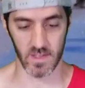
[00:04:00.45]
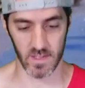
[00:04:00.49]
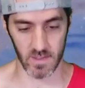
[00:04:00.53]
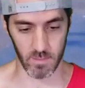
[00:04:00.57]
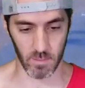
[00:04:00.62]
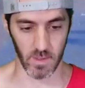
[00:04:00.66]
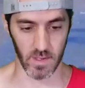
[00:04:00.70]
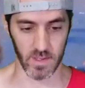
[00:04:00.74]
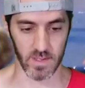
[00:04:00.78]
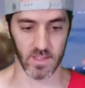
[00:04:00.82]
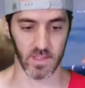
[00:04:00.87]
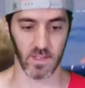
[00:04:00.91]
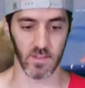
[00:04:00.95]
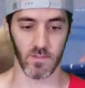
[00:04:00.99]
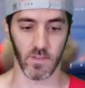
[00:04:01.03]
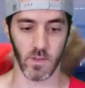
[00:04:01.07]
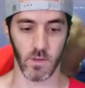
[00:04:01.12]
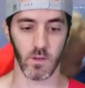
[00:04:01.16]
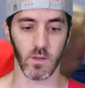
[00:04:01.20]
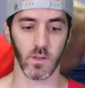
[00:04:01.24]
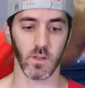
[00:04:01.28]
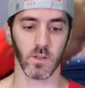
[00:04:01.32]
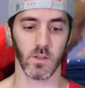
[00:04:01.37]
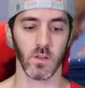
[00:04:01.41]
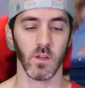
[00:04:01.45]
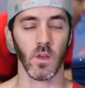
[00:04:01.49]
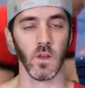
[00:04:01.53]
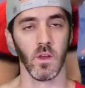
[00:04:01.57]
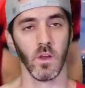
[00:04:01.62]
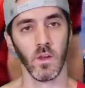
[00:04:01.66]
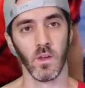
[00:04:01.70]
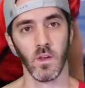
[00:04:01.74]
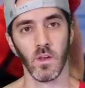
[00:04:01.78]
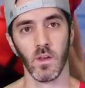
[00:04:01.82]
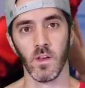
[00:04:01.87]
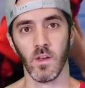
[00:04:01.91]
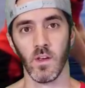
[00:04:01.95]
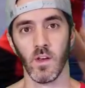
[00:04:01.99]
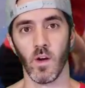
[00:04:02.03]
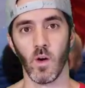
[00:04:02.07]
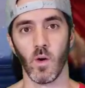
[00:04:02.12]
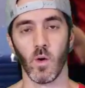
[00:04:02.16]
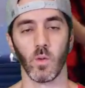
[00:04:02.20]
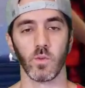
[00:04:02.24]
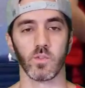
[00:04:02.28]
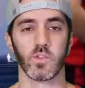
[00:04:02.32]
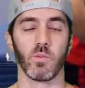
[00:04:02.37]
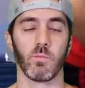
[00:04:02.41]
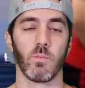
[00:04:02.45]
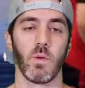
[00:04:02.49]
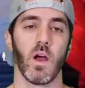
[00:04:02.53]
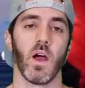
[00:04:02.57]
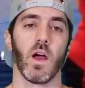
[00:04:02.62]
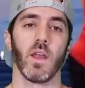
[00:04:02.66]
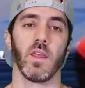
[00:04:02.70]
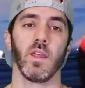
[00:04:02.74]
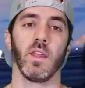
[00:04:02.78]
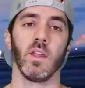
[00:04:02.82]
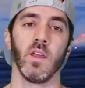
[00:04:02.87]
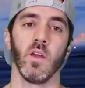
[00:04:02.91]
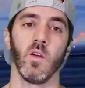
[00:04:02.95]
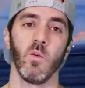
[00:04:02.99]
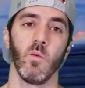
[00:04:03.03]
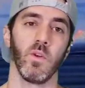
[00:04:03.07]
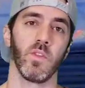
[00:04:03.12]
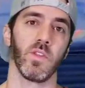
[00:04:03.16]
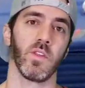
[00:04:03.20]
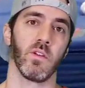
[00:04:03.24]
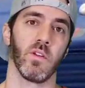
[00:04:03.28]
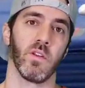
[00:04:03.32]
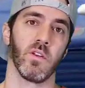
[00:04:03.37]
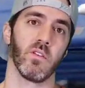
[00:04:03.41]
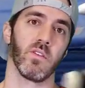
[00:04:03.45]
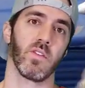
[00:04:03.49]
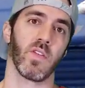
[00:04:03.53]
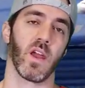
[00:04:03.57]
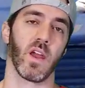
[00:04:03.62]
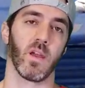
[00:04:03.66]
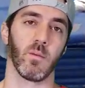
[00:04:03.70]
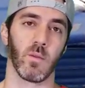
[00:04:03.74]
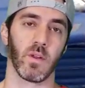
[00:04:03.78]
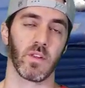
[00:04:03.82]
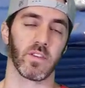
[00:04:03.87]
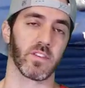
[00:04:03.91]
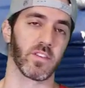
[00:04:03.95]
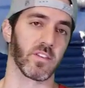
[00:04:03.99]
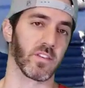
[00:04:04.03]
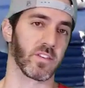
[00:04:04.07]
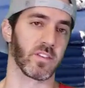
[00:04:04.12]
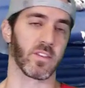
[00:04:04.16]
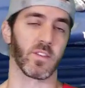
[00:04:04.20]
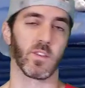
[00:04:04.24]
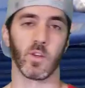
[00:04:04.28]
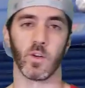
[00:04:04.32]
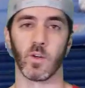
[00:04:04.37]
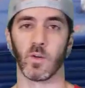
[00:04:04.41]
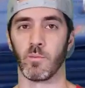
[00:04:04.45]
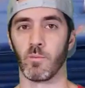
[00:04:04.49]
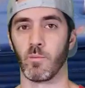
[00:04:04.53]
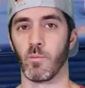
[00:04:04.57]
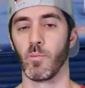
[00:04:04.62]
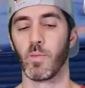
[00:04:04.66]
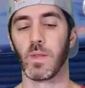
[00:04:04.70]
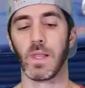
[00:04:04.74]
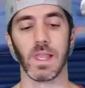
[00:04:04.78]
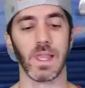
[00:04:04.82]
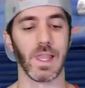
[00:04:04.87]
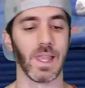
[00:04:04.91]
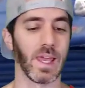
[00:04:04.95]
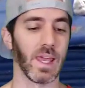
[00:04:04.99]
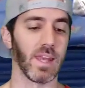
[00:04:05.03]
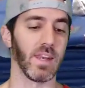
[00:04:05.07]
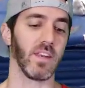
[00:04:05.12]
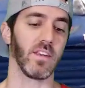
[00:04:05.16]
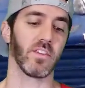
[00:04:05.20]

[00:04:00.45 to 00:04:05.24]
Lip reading: splits. If you can hold your body with your inner thigh muscles, they're plenty